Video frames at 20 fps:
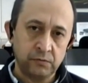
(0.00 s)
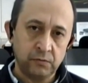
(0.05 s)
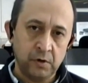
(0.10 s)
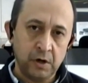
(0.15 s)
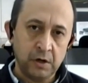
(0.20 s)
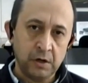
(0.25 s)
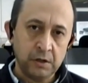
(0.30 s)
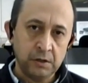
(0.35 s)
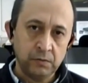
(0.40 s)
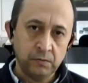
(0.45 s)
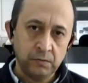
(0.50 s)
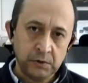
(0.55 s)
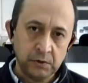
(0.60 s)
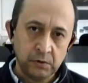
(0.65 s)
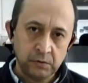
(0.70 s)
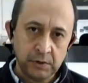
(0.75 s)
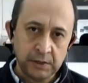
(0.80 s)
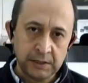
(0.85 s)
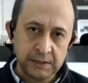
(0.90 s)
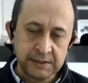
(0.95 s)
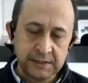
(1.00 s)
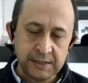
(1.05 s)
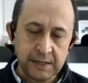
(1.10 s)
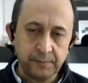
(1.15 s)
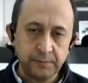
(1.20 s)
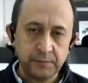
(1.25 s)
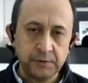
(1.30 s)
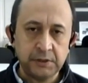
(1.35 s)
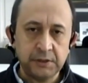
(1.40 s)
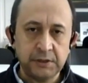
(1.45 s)
Rouhani, we don't
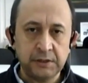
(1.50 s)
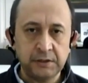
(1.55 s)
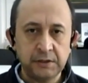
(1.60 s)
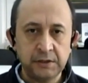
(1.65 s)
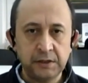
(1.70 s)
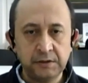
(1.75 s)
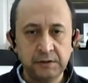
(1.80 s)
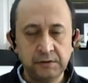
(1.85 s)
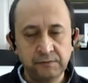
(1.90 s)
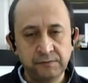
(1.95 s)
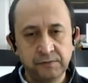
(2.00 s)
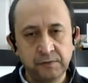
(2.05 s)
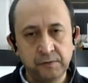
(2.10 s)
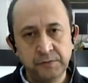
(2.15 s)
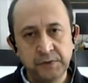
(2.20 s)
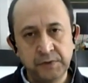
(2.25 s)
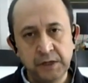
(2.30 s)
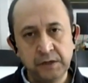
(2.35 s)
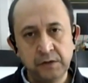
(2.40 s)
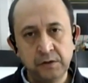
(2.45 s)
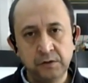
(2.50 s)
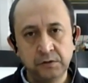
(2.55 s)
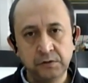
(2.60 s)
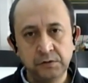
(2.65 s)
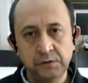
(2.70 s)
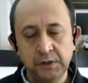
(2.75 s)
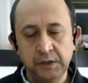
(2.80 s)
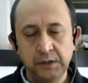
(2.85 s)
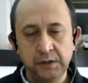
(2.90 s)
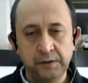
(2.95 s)
accept it. And then from then
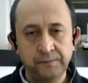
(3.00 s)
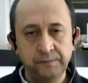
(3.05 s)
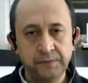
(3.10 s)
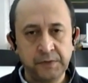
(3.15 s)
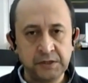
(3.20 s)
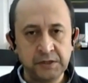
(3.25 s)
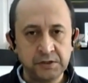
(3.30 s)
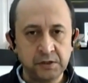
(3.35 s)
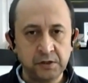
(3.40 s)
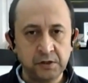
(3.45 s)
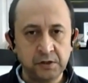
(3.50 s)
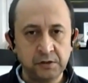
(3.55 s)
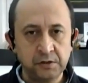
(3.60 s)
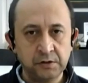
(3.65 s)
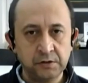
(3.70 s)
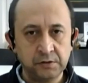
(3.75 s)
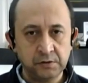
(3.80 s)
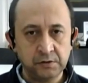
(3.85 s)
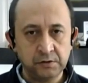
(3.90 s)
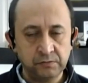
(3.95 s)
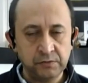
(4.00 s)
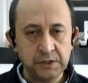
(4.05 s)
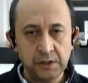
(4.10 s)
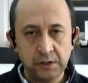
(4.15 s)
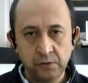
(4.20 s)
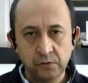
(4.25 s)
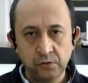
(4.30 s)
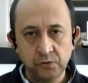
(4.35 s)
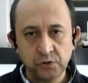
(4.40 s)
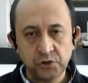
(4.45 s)
on, uh, they started
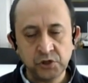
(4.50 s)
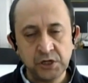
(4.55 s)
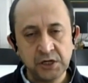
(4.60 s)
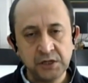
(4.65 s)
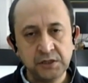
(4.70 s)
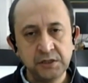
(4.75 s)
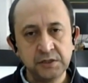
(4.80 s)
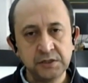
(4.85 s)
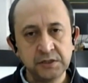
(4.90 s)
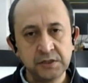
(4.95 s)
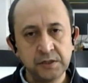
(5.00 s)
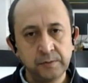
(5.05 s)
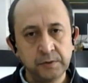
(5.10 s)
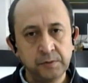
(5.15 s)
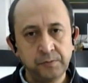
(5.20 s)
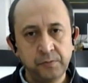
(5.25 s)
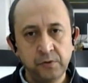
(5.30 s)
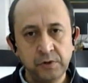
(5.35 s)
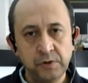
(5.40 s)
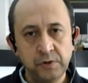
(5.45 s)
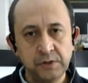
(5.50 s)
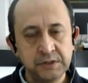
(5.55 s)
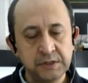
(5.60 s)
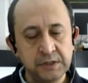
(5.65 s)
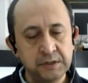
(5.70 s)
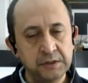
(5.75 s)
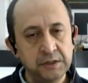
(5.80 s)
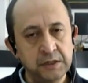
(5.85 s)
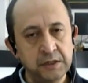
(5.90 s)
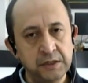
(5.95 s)
renegotiating some of the points,
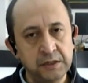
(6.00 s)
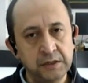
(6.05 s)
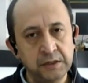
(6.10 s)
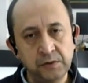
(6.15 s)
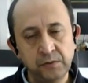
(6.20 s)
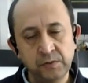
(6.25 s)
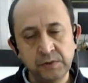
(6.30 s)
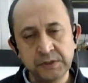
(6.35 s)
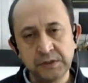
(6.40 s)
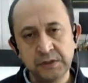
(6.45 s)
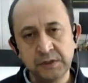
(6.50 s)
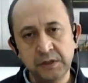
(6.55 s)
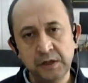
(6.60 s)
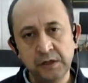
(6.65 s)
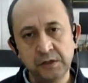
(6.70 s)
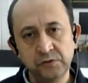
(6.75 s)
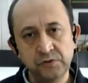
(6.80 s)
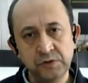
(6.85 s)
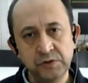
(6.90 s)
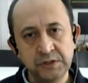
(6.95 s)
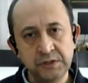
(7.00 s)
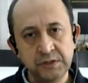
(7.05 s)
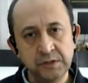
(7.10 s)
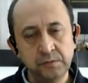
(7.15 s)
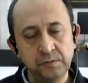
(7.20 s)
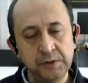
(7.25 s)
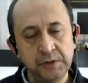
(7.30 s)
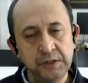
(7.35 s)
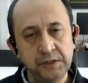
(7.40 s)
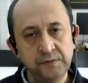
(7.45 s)
and the, the Western countries
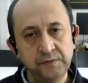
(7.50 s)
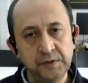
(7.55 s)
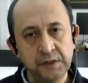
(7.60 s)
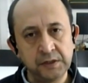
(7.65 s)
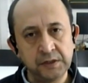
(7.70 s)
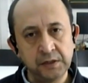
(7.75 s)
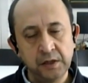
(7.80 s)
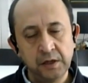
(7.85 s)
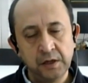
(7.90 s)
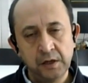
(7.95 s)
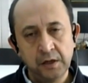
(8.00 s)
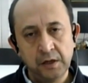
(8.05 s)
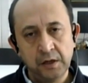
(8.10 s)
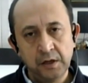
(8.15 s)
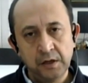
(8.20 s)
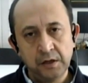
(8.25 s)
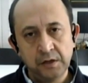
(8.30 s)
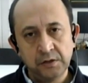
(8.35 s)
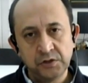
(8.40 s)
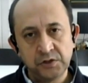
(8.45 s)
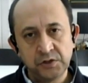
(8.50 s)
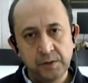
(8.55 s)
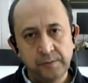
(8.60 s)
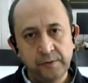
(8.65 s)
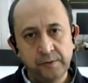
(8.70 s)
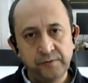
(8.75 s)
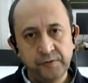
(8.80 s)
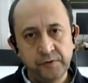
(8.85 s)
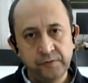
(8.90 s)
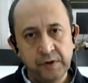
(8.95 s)
still believe that
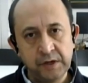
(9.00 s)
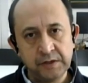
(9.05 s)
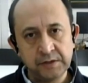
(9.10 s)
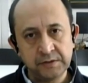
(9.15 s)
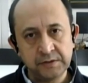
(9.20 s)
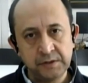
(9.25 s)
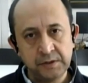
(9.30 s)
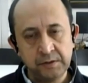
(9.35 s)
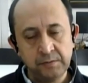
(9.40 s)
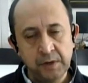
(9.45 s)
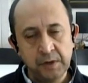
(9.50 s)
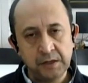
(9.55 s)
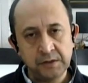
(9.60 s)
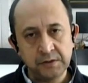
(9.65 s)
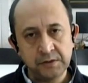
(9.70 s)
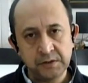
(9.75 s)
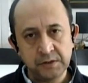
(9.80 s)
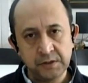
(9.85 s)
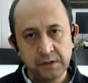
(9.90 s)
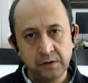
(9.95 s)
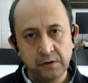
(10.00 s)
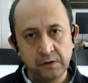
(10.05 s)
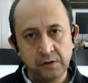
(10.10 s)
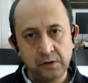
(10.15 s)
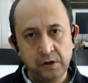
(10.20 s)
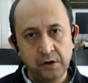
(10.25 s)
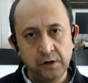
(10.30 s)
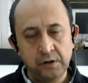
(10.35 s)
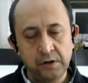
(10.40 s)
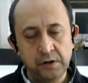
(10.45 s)
some of Iran's demands
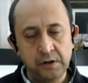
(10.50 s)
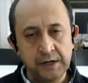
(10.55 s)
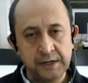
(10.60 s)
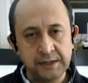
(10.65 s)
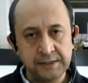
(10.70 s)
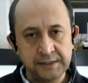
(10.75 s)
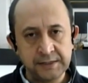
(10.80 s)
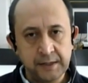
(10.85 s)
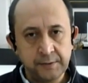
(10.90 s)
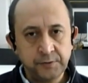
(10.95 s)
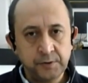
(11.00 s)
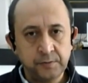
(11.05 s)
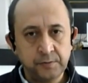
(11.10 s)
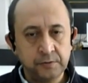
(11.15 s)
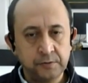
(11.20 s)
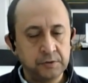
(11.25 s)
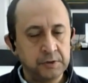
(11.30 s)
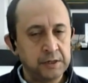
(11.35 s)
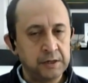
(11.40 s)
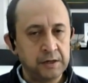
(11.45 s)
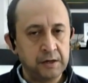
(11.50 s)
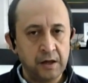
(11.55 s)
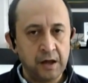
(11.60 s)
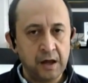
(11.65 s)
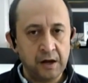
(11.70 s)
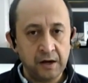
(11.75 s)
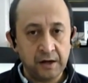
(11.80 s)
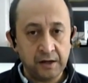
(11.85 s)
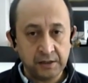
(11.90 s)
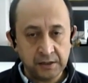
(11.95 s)
are, are unacceptable, and I,
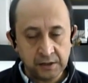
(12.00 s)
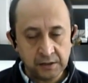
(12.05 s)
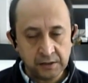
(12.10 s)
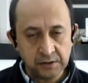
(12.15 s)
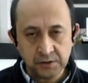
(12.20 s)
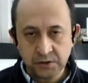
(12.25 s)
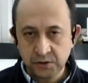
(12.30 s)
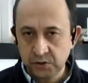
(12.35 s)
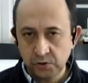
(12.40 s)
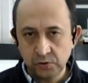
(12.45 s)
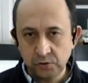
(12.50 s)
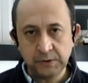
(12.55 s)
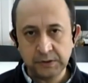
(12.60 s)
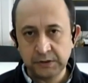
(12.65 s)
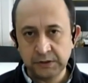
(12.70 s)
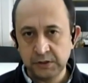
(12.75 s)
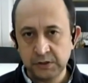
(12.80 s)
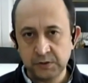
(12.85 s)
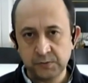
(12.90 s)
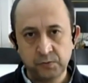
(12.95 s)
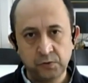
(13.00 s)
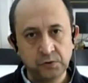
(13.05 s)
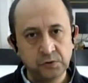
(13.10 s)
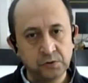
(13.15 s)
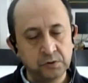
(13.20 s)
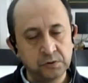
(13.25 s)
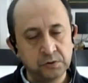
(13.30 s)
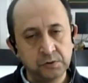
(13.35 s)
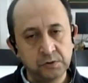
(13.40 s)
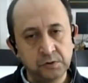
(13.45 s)
and I can assume at this
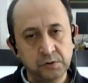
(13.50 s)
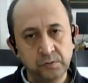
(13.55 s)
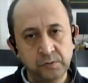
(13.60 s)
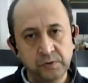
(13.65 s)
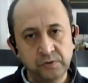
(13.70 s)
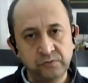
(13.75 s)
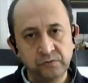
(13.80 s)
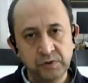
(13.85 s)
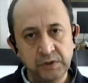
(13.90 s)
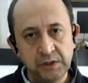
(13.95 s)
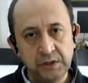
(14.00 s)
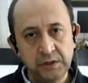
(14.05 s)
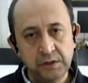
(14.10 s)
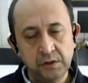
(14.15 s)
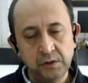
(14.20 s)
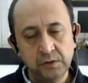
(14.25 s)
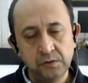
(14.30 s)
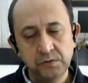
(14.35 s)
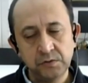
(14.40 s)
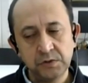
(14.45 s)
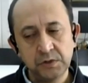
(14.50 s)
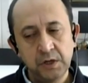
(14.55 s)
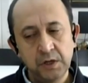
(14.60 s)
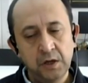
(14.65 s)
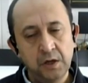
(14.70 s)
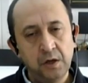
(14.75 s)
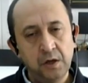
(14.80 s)
point, although no one really knows,